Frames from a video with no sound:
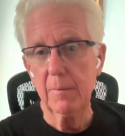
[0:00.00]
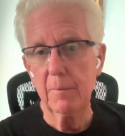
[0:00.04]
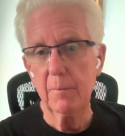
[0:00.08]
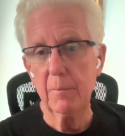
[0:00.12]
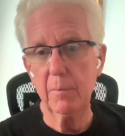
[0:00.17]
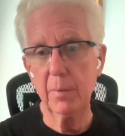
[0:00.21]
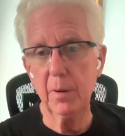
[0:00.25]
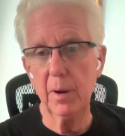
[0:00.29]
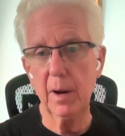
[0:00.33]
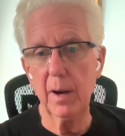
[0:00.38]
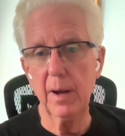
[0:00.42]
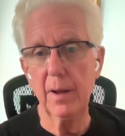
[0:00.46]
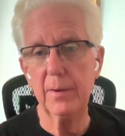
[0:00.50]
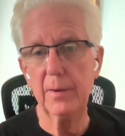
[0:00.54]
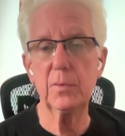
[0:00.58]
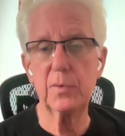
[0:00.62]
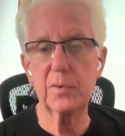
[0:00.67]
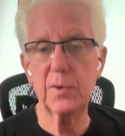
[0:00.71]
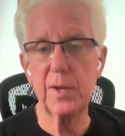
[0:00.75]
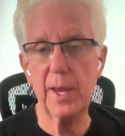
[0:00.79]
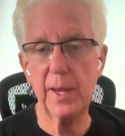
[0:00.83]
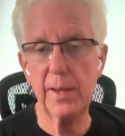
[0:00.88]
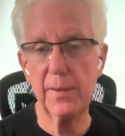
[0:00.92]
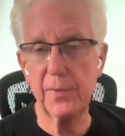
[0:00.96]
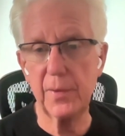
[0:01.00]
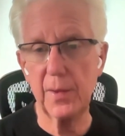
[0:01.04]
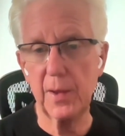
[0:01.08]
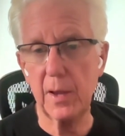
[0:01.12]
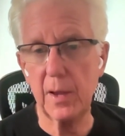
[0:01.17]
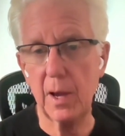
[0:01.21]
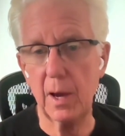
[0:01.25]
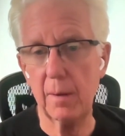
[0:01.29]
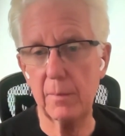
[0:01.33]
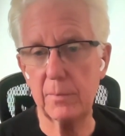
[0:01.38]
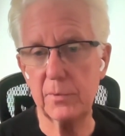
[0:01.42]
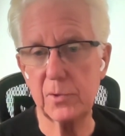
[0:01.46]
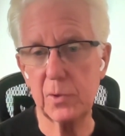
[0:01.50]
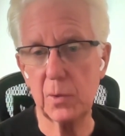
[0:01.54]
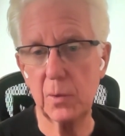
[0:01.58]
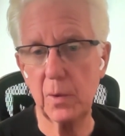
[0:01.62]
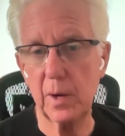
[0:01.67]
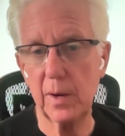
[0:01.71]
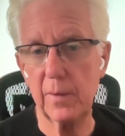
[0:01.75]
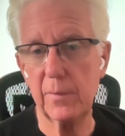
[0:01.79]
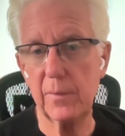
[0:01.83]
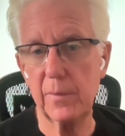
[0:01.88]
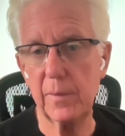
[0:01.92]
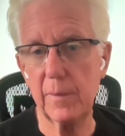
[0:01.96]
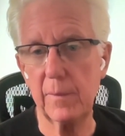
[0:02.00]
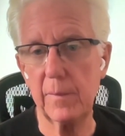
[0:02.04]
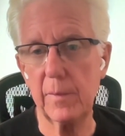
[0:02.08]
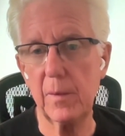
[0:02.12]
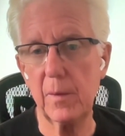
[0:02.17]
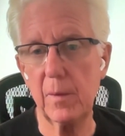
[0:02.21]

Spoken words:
but take the cubs away from